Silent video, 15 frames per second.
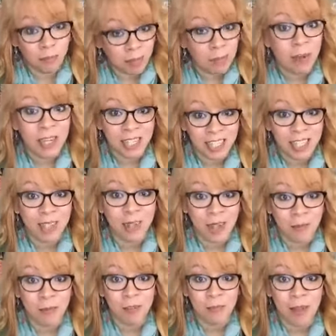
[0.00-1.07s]
especially
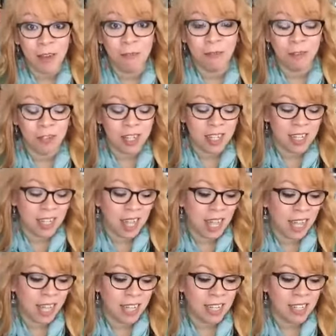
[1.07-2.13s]
that it was my first
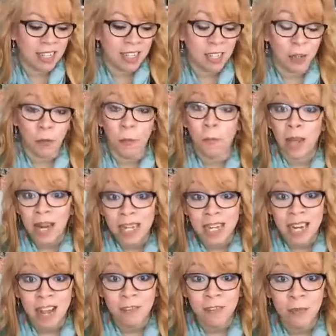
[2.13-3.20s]
day. And so, but I
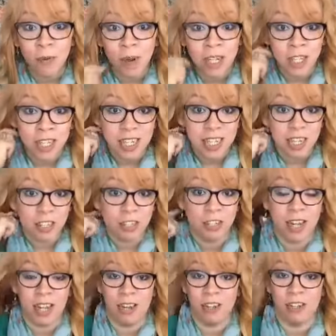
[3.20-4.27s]
did have some questions
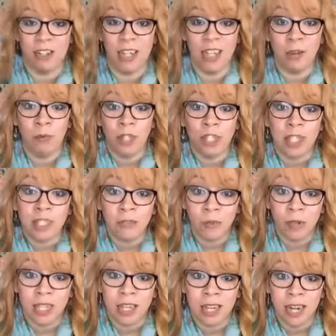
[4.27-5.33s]
yesterday actually, which is
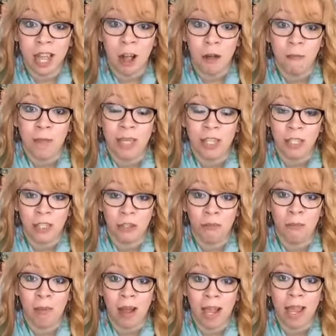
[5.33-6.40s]
what's going to help me to
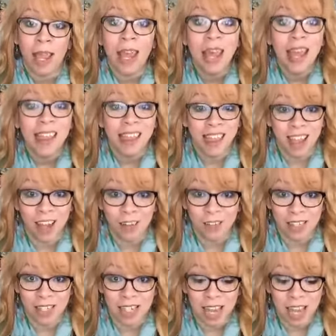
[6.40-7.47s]
do my
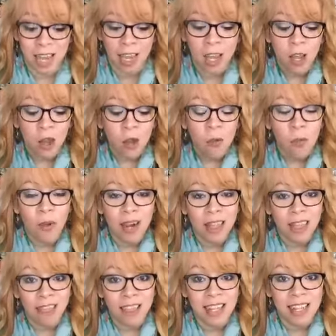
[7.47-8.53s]
live today. One
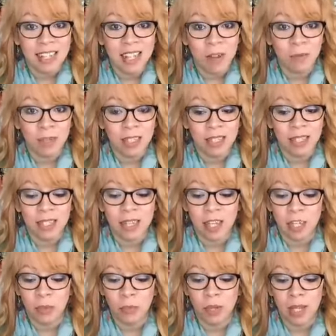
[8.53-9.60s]
of the things that was
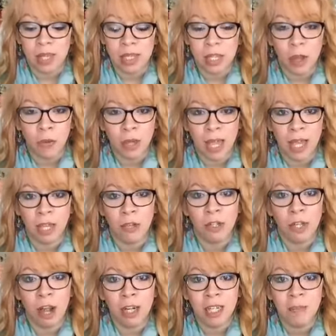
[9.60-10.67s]
discussed was, okay,
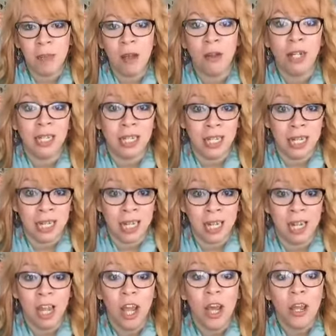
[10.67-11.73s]
you talked about
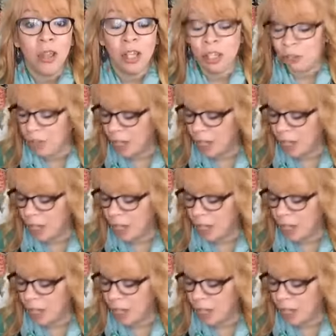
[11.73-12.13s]
cleaning the